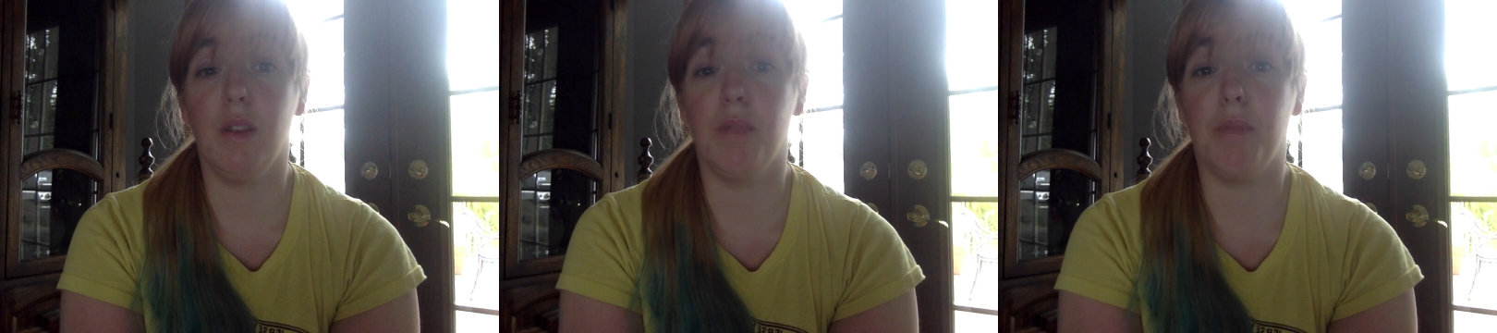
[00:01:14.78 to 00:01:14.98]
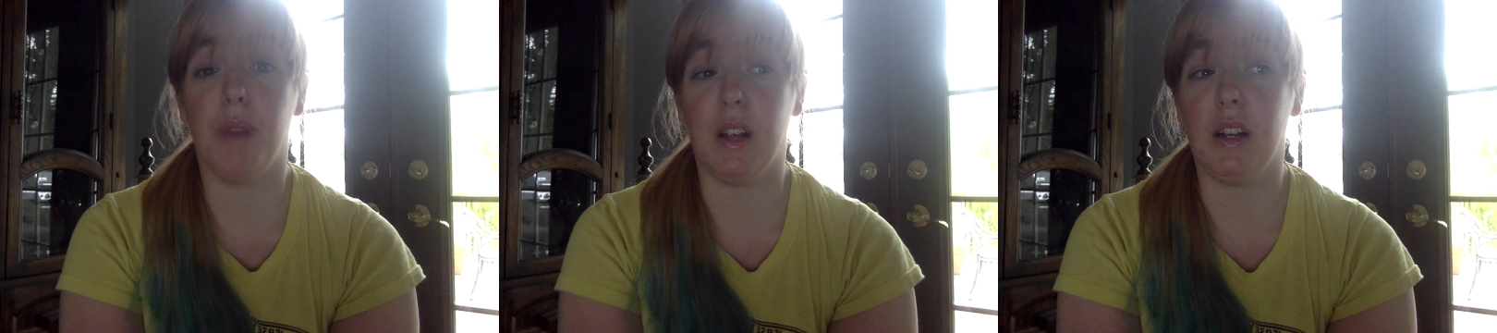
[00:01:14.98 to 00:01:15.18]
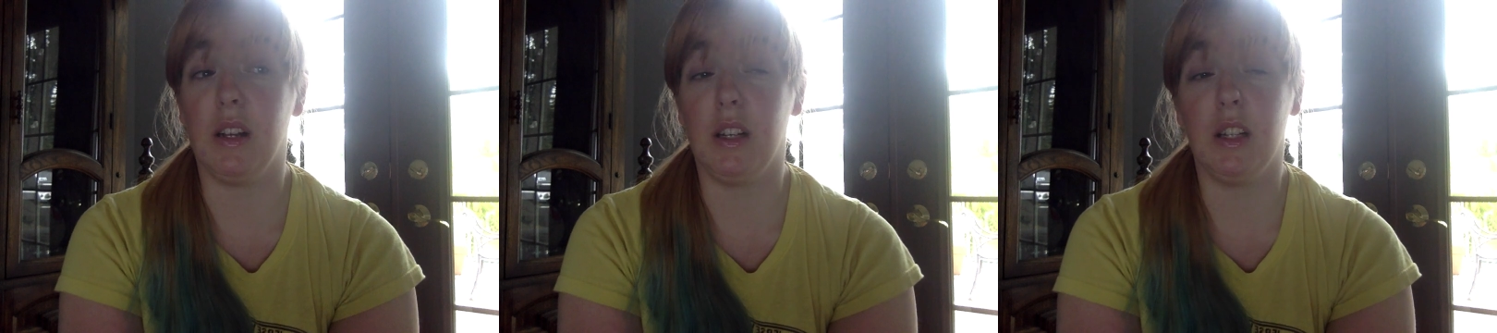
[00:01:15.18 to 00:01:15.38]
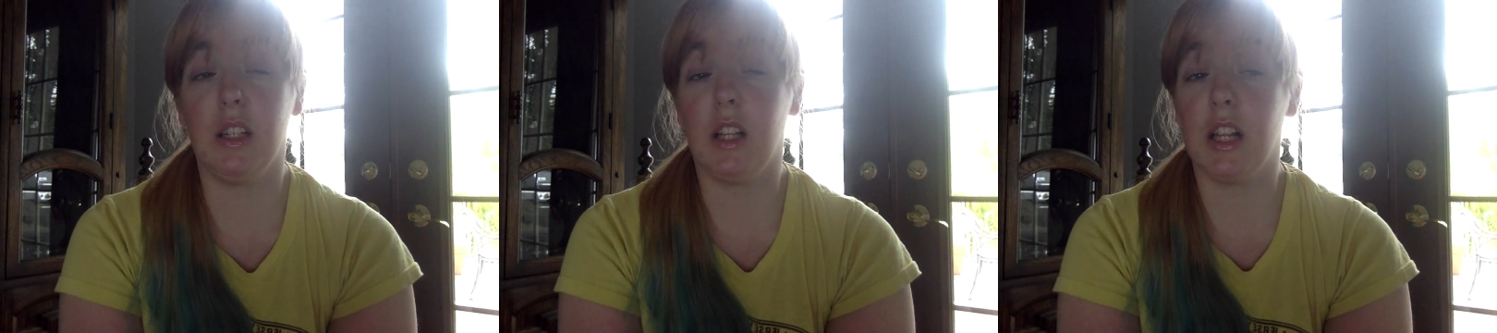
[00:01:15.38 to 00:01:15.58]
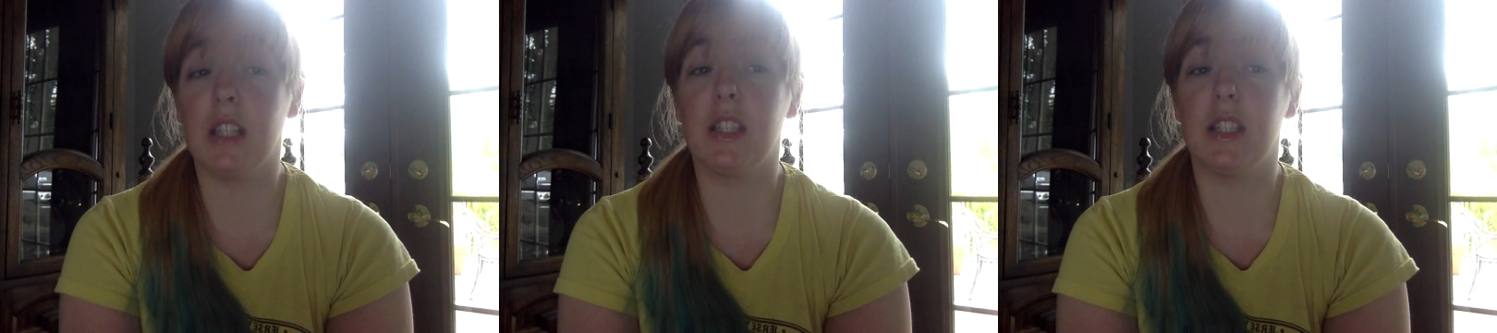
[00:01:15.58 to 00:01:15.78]
But
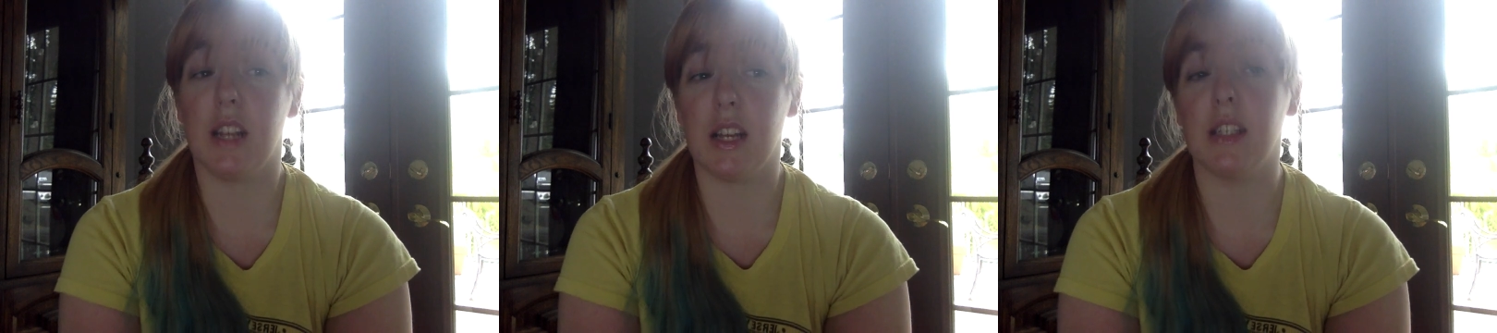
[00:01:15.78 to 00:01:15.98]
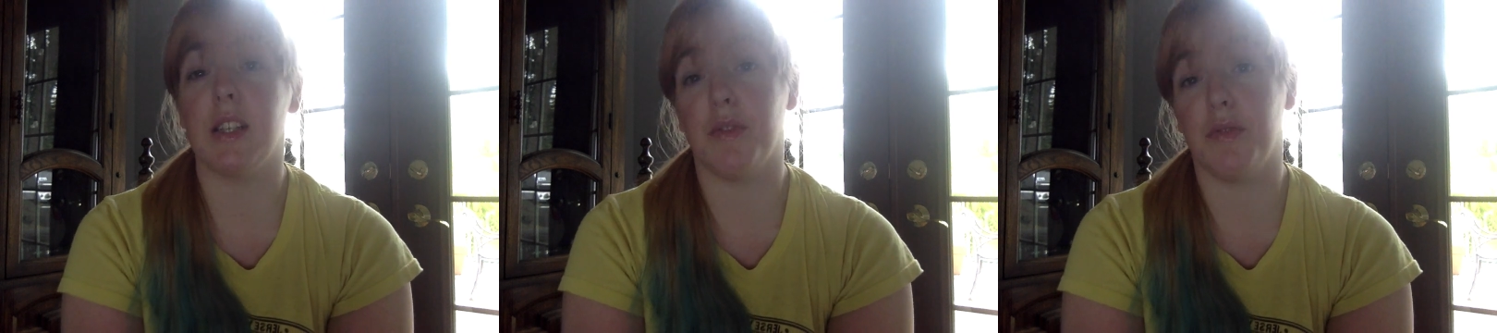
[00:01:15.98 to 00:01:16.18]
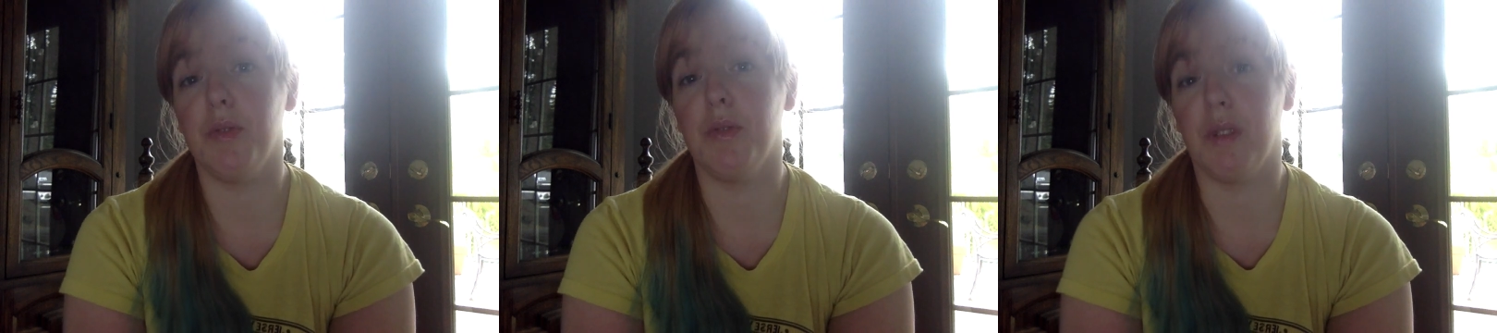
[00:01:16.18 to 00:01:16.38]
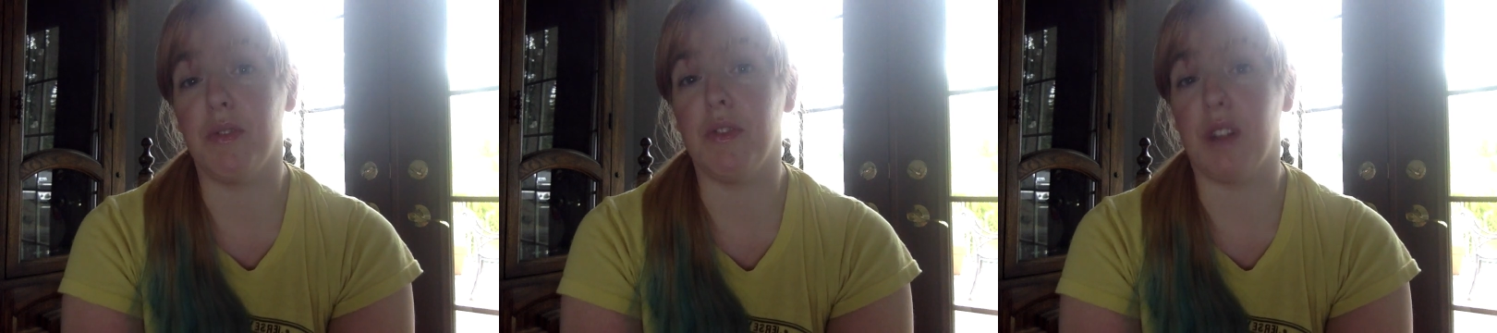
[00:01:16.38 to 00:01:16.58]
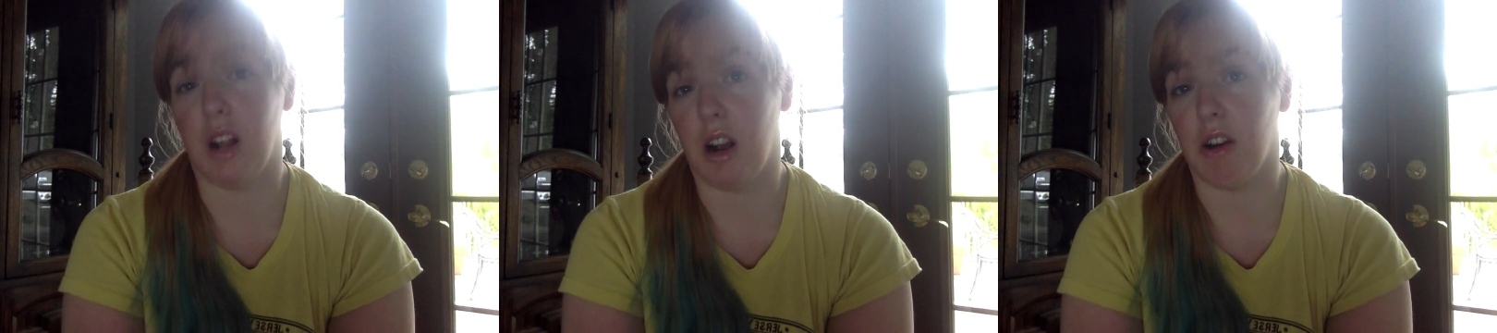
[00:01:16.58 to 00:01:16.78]
it's nice if you live
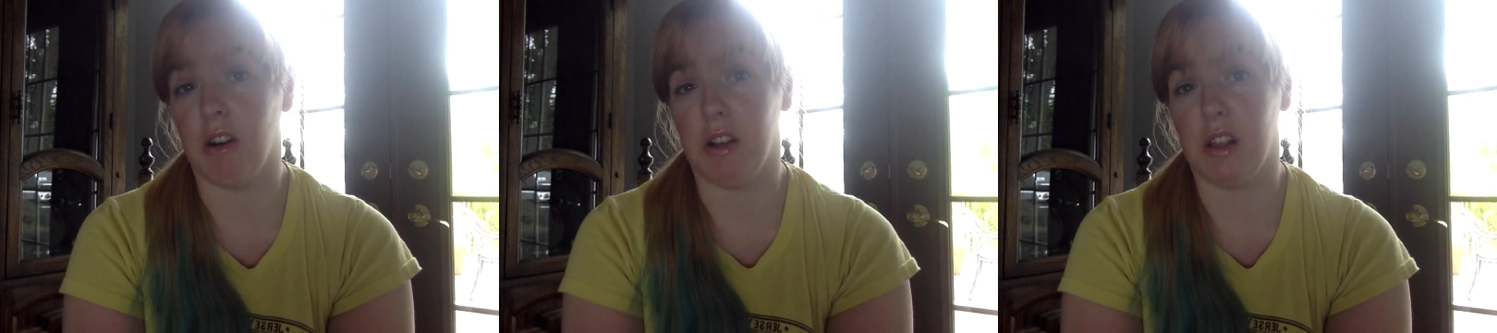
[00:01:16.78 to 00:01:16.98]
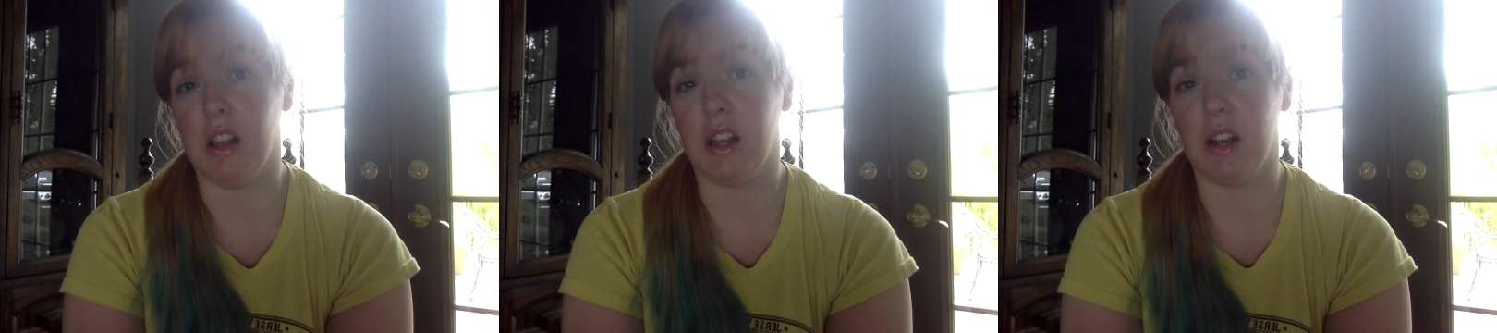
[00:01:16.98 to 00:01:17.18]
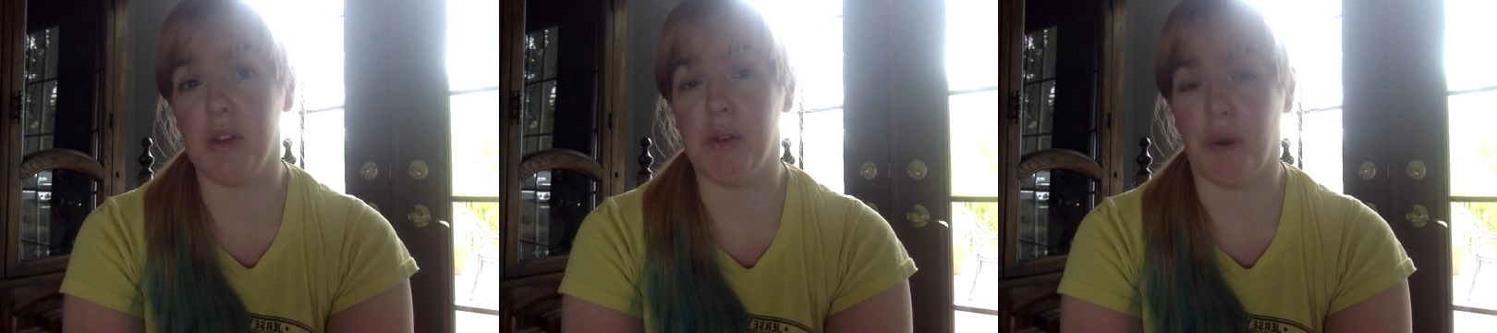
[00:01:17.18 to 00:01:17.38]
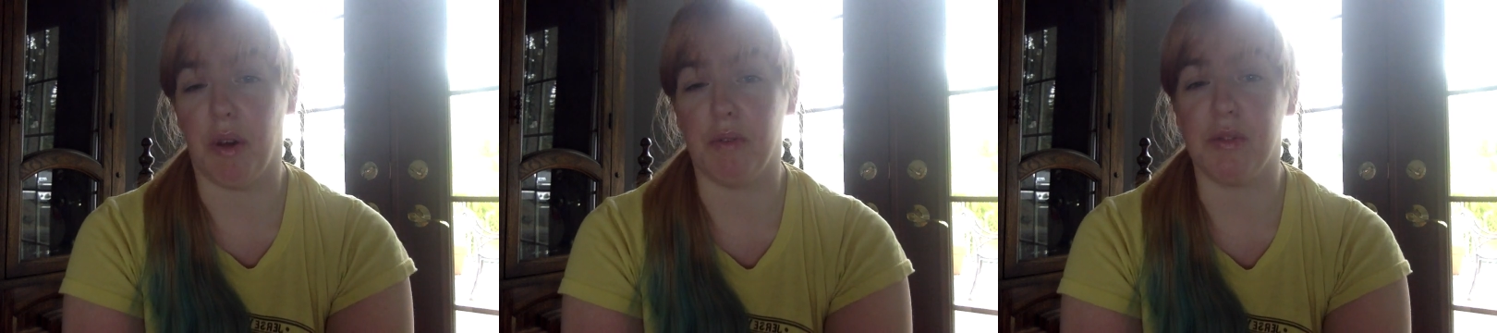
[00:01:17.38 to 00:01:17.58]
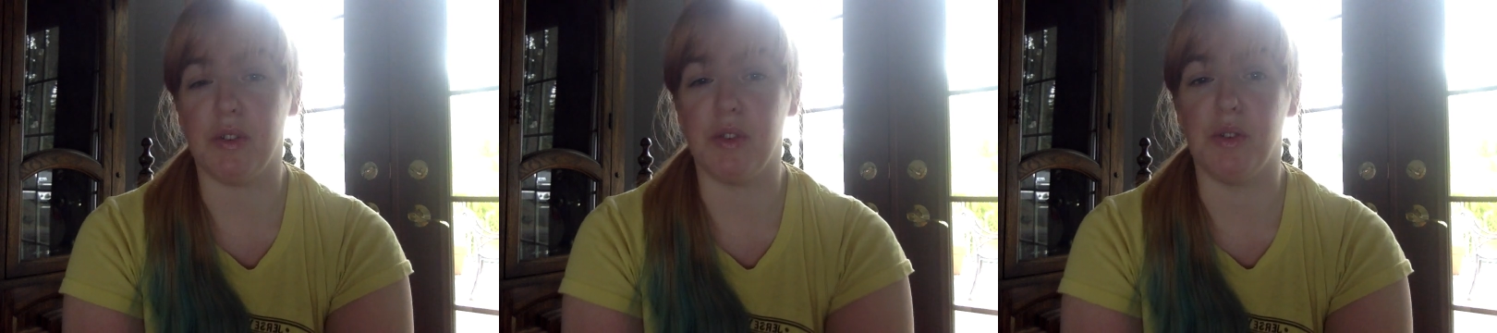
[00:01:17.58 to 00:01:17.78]
in the area that you don't
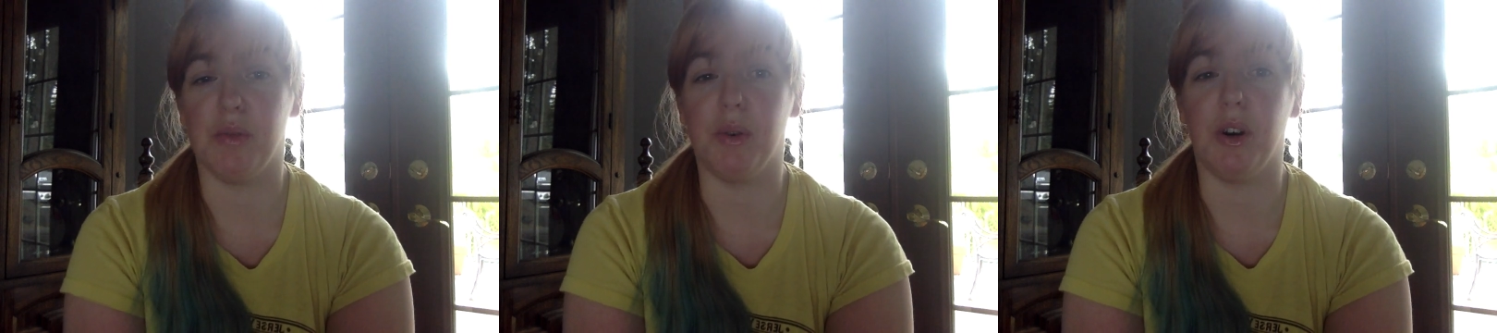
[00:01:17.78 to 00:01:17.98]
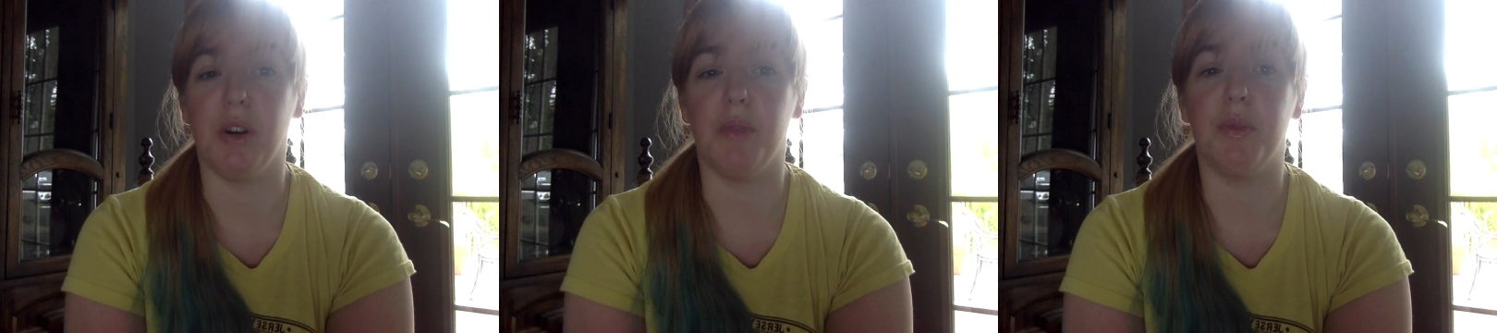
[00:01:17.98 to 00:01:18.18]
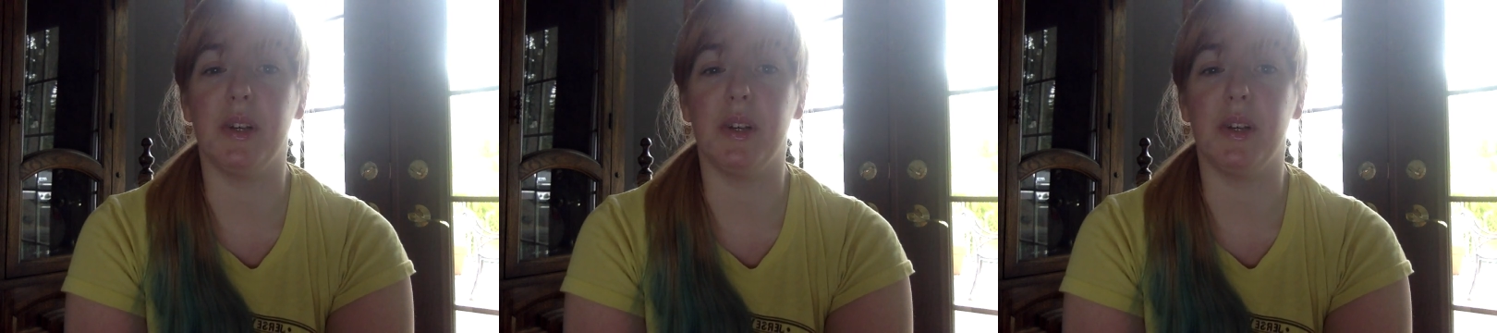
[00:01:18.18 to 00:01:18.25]
have to do them all in